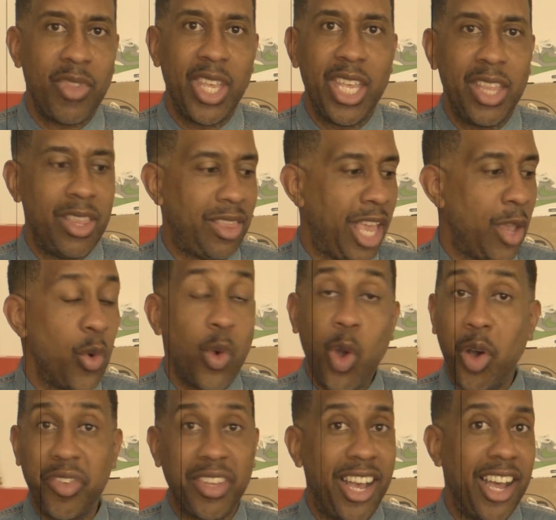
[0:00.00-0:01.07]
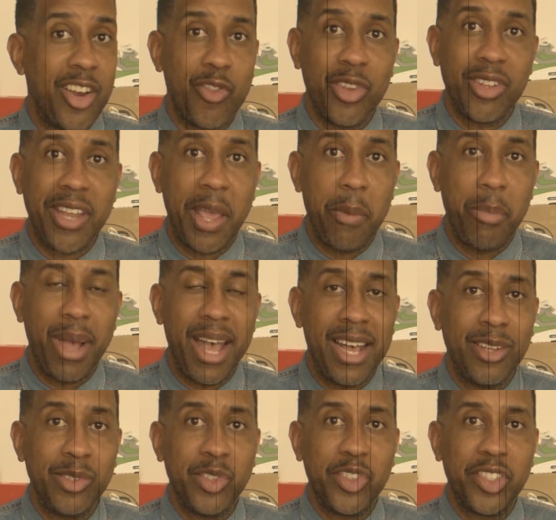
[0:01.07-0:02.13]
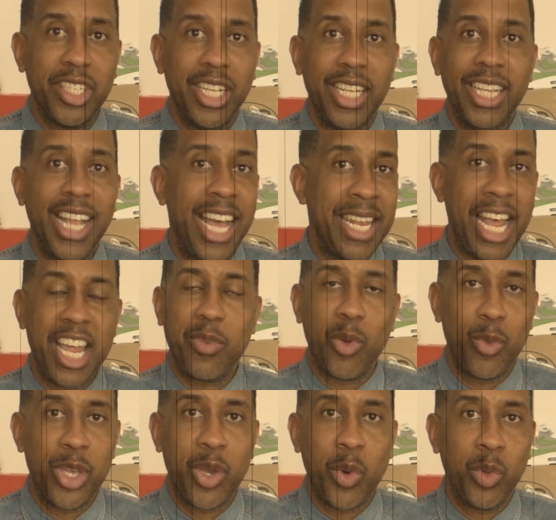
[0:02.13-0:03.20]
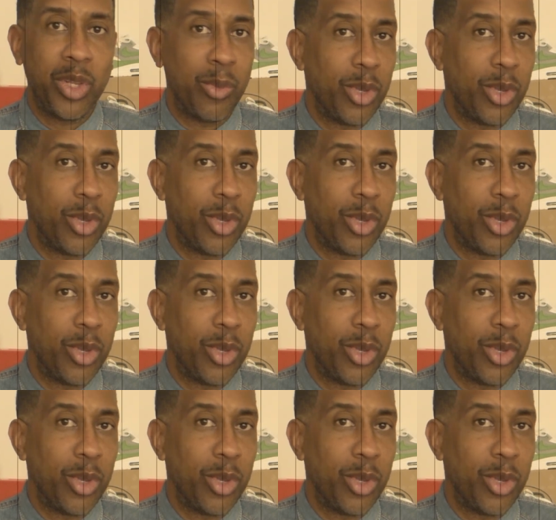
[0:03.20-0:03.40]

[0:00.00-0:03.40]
They all cost £110, and that's what we called them.